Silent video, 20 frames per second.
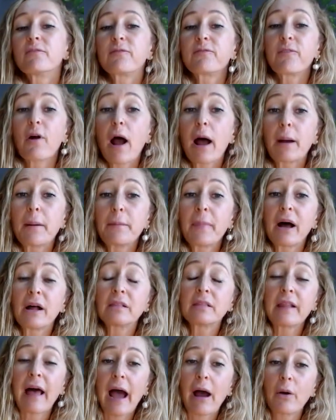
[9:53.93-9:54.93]
from
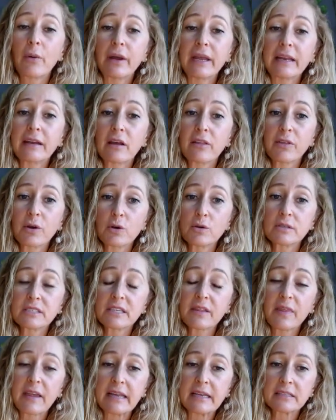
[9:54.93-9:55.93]
allowing those
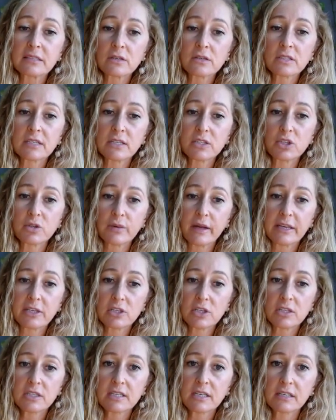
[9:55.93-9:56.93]
things or
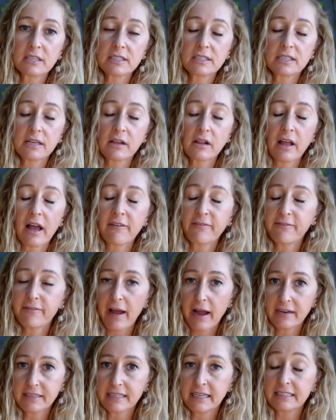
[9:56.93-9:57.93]
situations to still
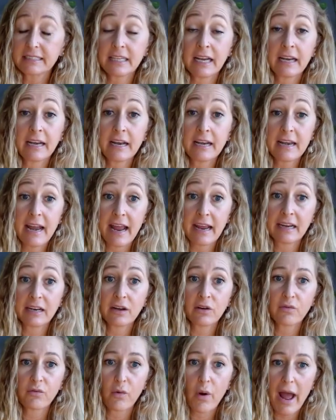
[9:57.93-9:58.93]
affect us in a
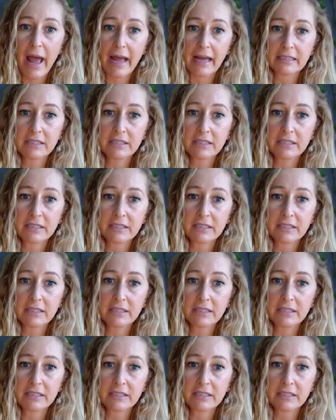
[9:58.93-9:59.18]
negative way.